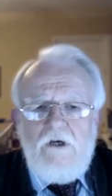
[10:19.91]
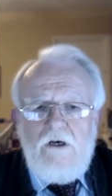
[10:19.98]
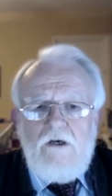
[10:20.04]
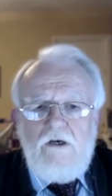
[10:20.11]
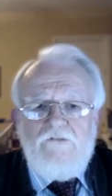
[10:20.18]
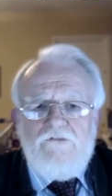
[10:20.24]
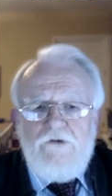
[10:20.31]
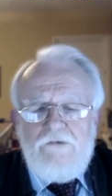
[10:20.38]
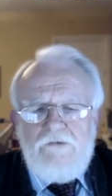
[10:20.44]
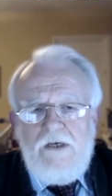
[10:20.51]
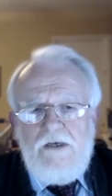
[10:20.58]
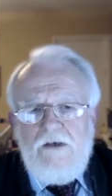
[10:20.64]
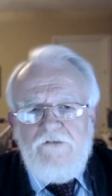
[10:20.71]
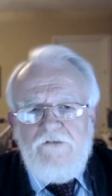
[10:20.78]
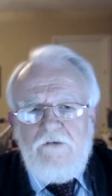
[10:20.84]
unto
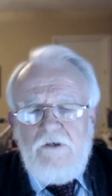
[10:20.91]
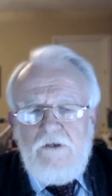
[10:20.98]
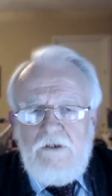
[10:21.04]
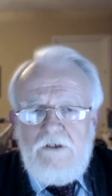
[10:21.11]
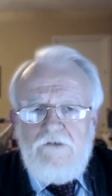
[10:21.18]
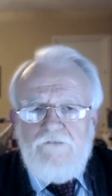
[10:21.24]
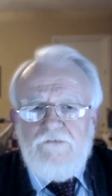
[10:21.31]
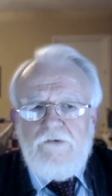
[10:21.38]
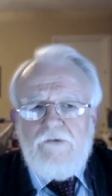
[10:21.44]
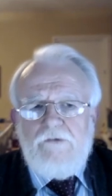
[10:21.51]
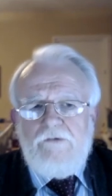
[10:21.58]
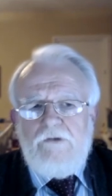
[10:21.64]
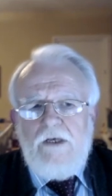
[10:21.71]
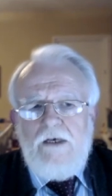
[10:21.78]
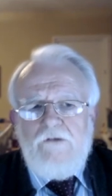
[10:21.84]
death, even
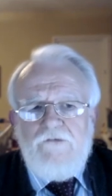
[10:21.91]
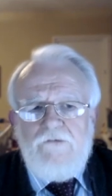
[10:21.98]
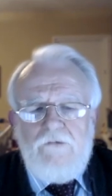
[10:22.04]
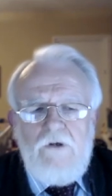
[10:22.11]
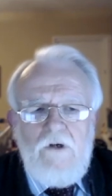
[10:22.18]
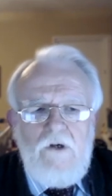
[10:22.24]
death